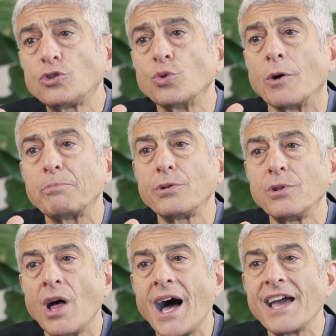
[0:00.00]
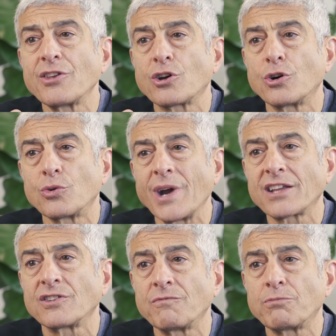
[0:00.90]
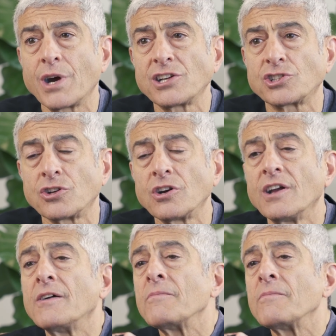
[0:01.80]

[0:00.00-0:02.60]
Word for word: to apply the corrective pressure